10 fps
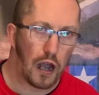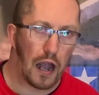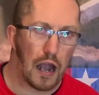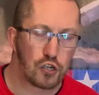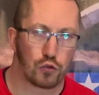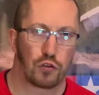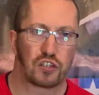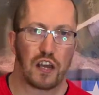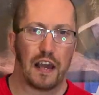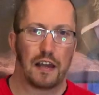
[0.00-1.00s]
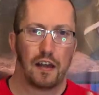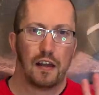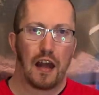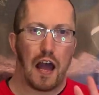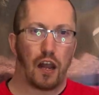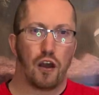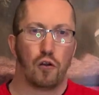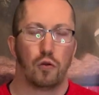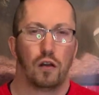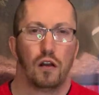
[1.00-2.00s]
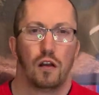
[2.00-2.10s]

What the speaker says: I just want to say hello,